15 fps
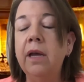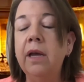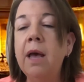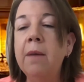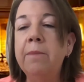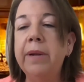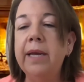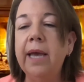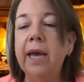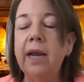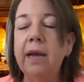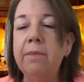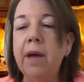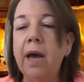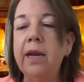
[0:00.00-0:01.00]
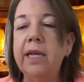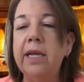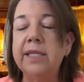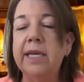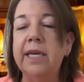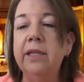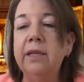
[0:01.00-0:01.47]
But again, it's
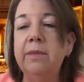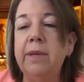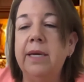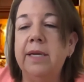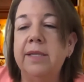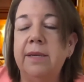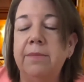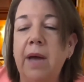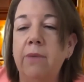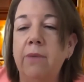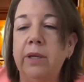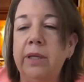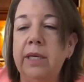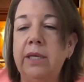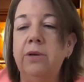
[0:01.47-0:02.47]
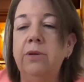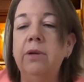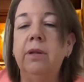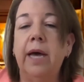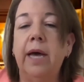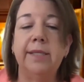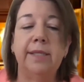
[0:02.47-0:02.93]
killing me because I'm not really
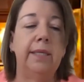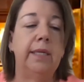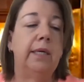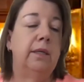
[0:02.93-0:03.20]
utilizing it.